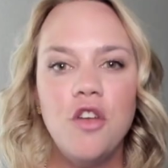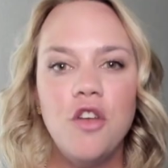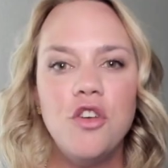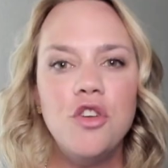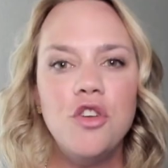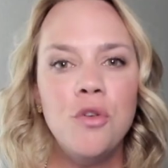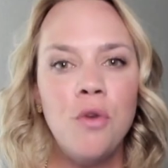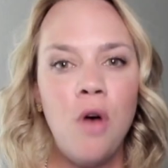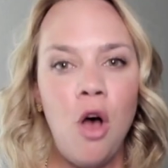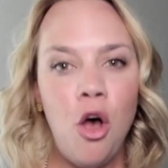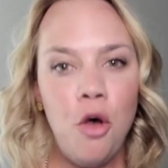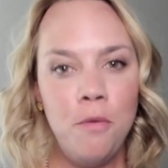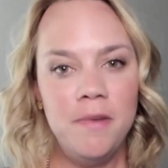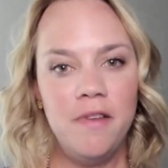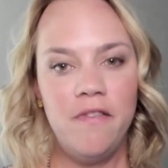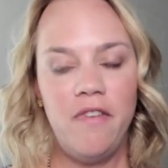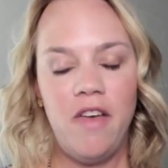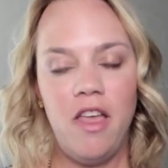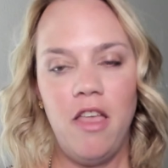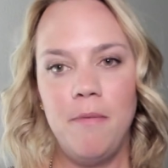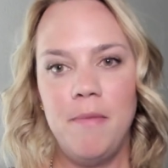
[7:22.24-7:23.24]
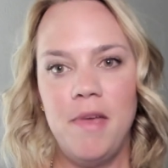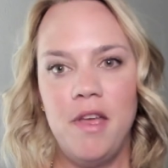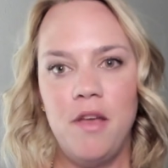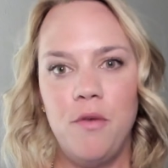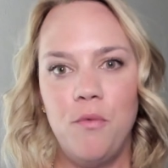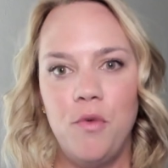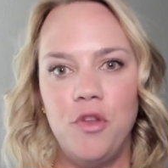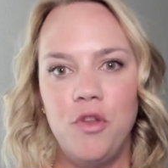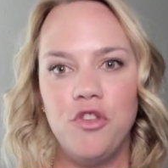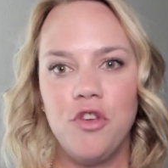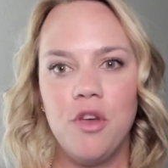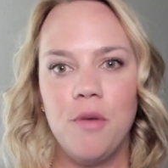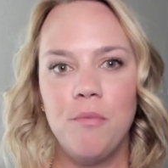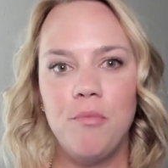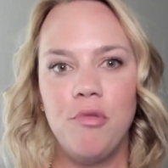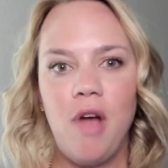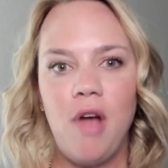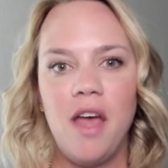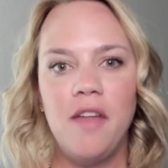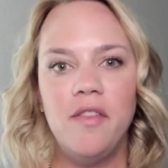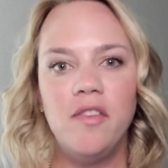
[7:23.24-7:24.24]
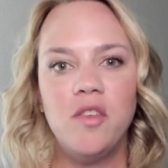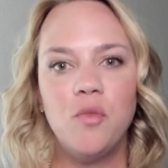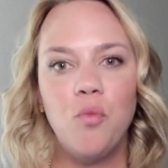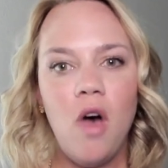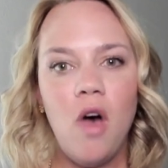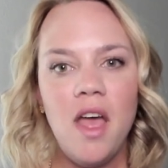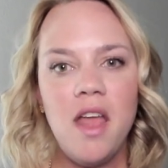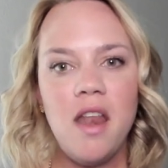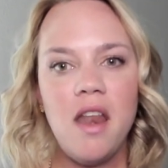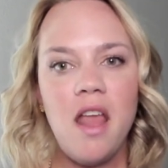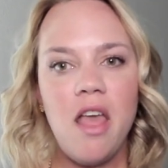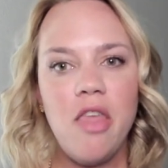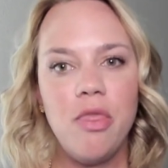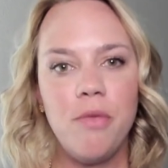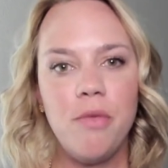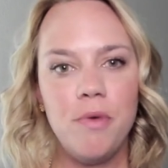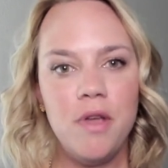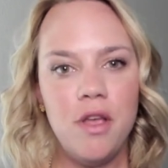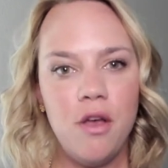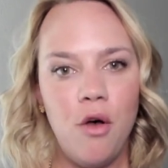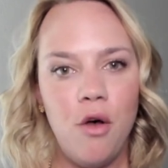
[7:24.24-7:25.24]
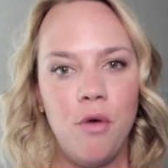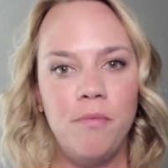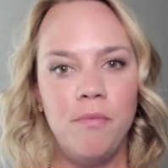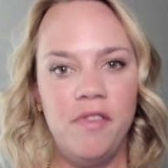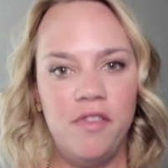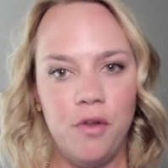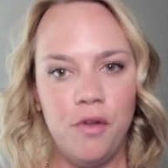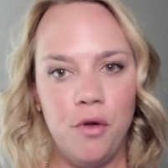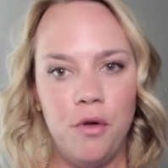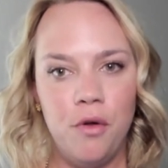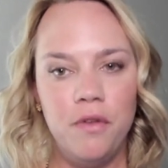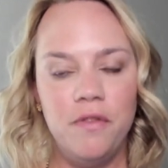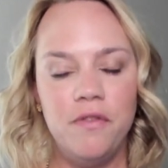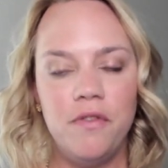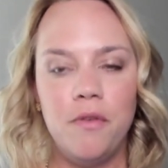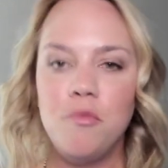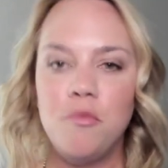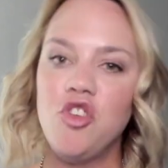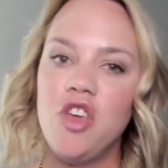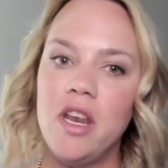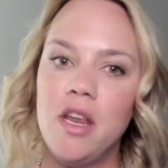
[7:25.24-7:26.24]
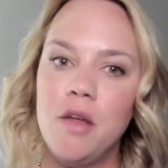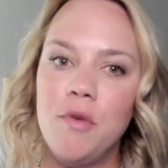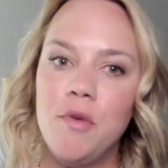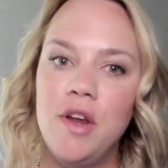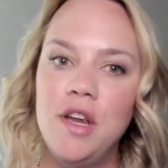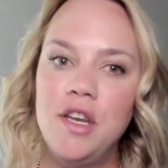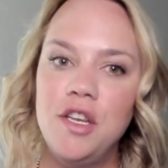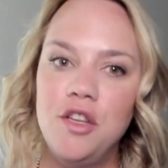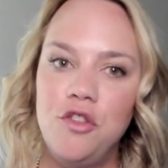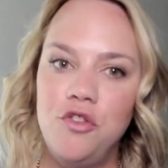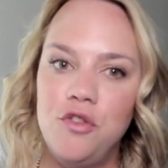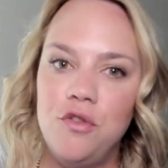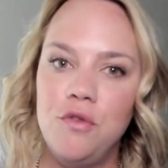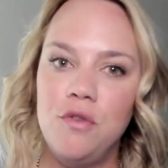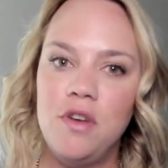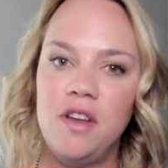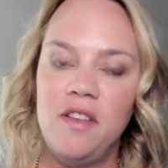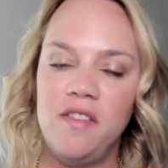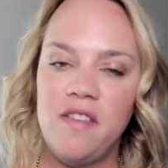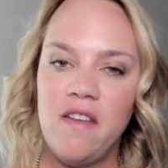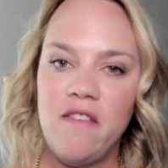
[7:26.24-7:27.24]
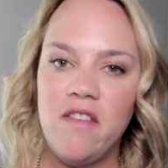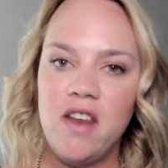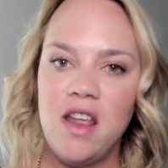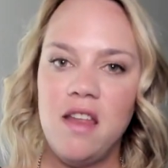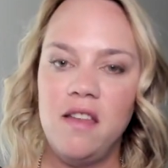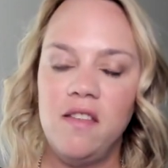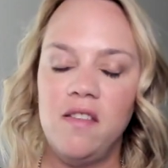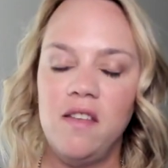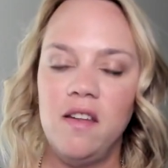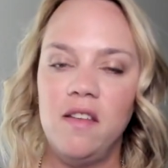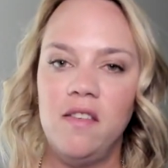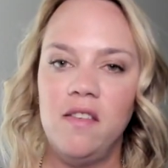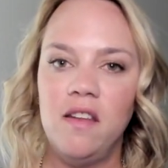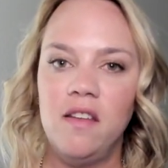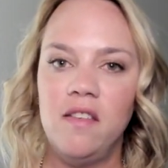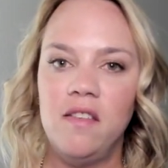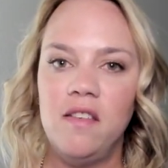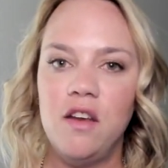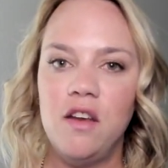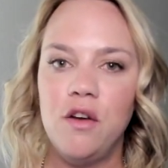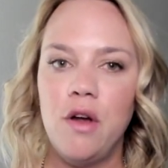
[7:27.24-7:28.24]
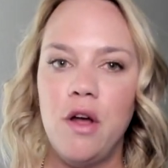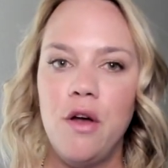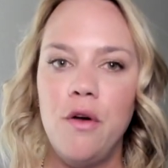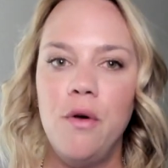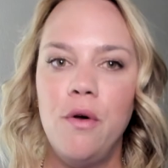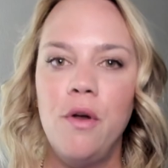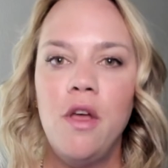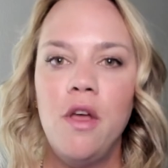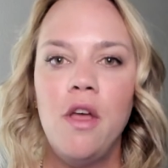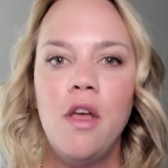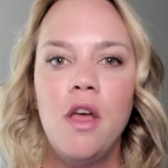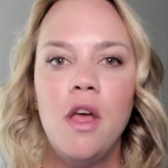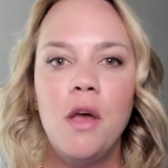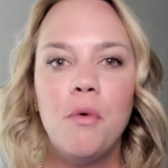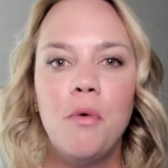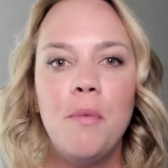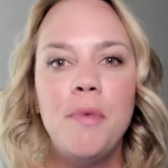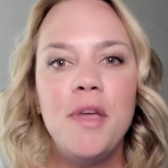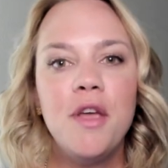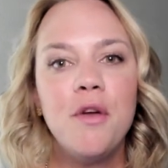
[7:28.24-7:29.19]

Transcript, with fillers: New home development, which comprised 1 and 3 homes sold from January to June in 78660, will be